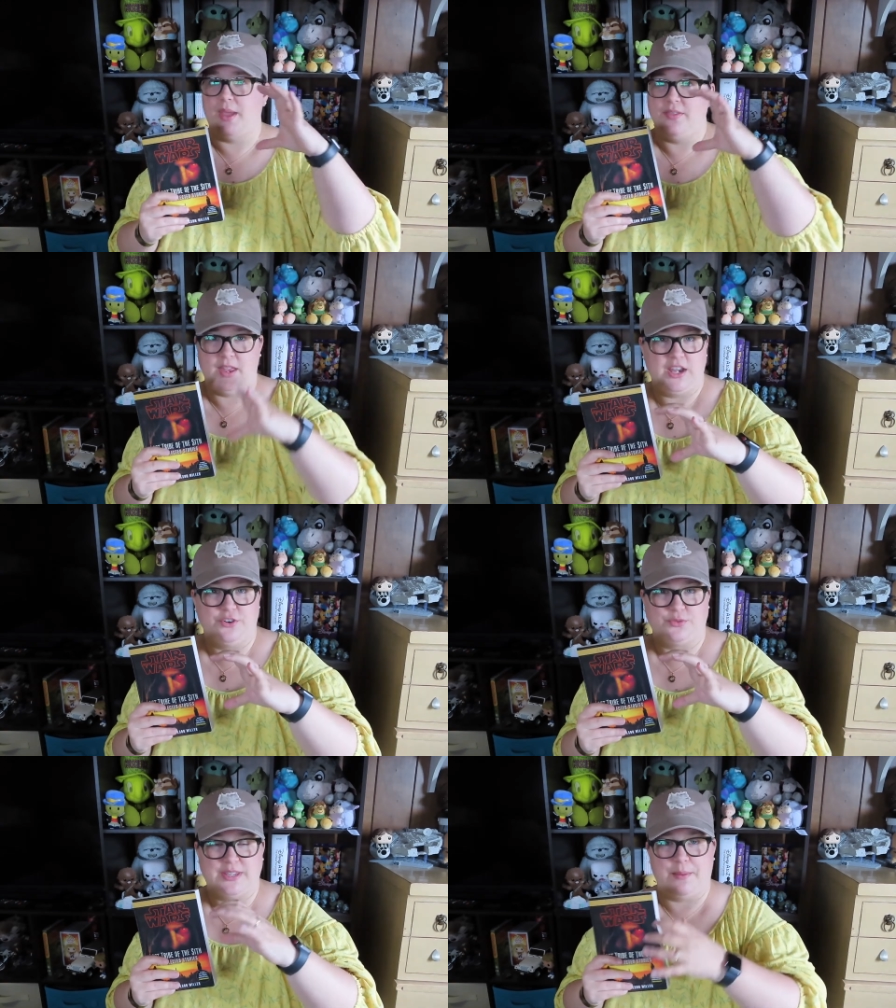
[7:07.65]
and then
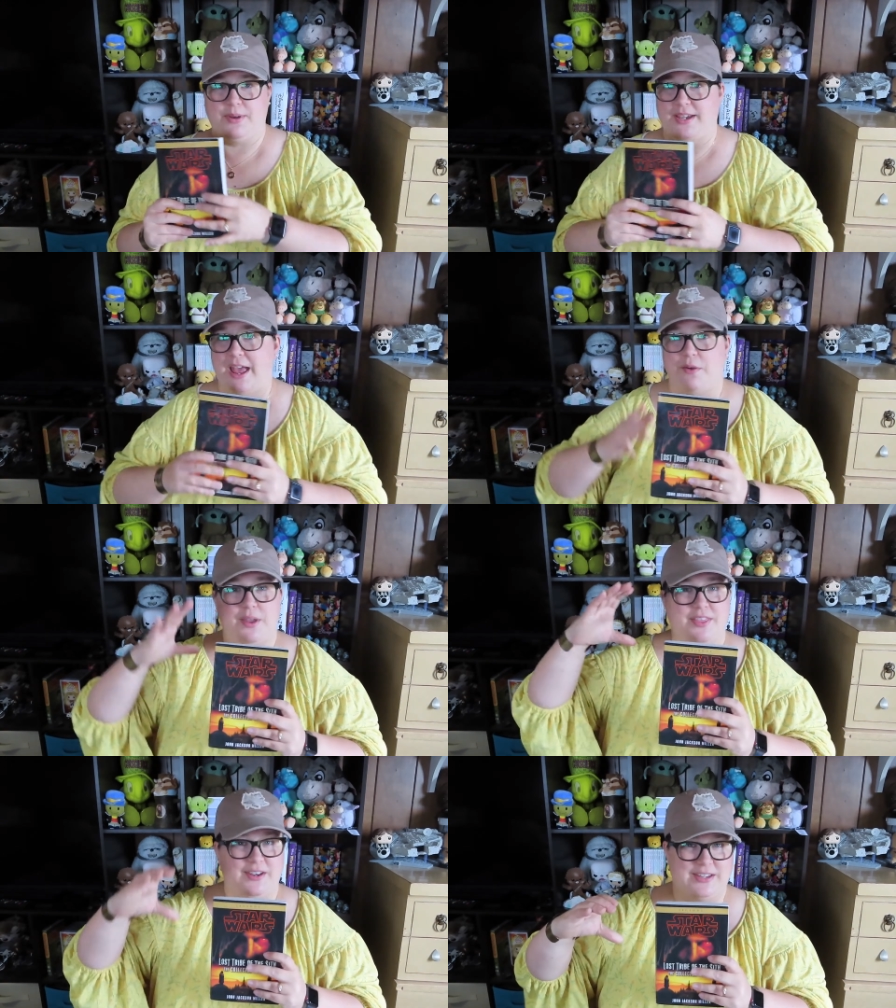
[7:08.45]
here's what's happening now,
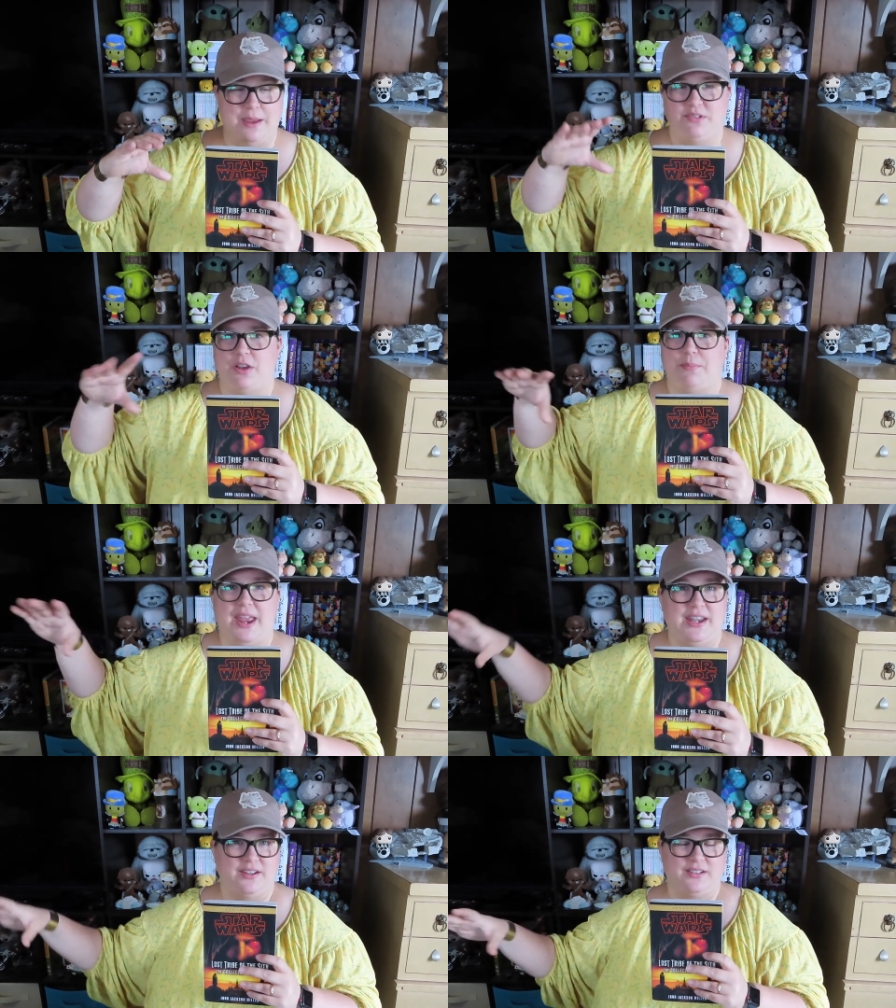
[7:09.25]
and then a time jump,
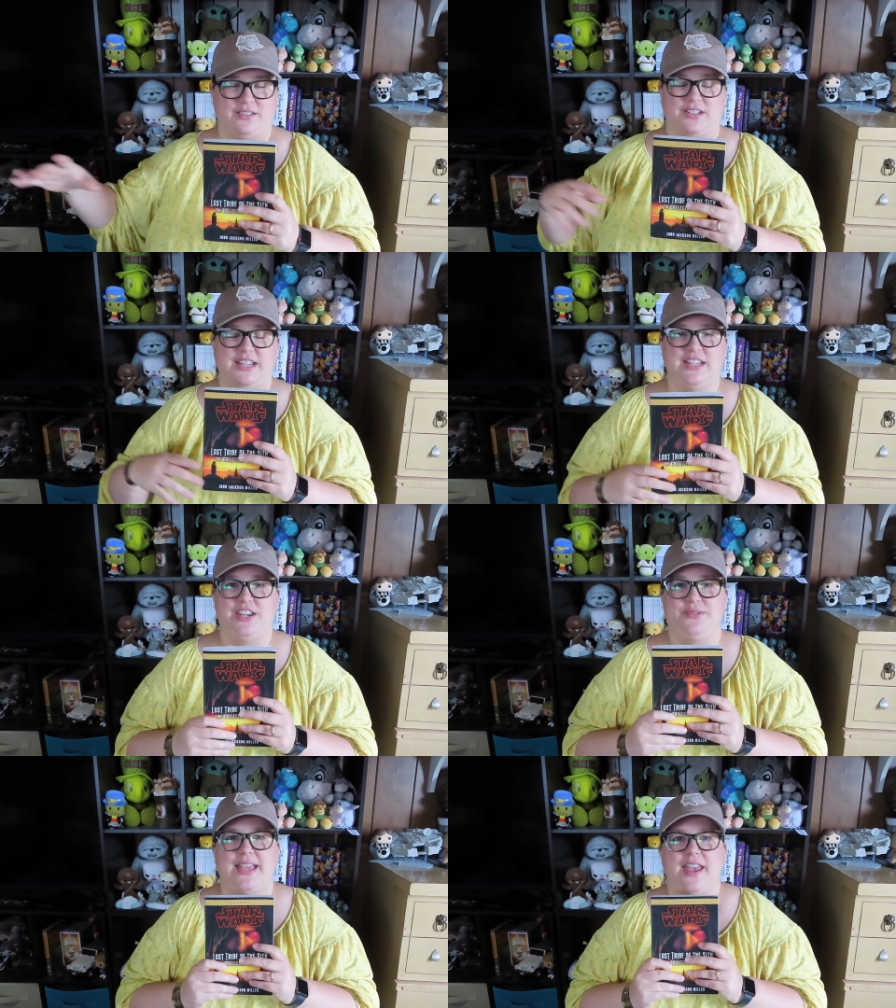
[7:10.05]
and it
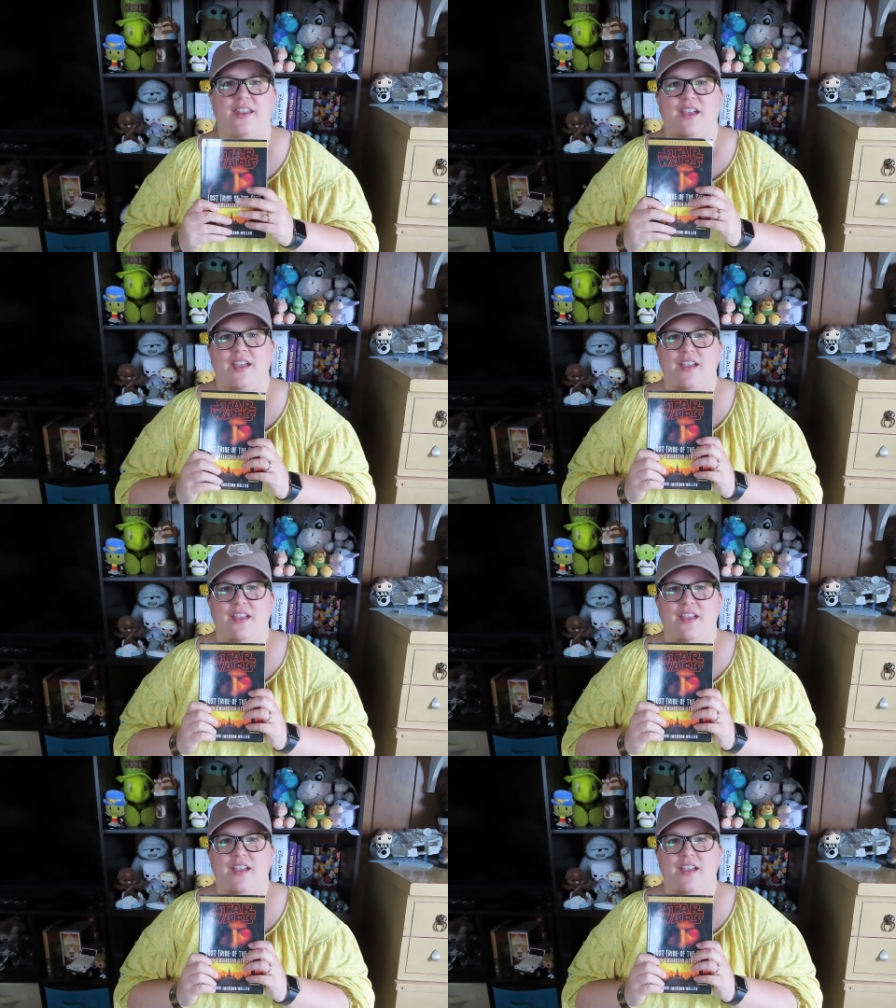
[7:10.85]
continues, and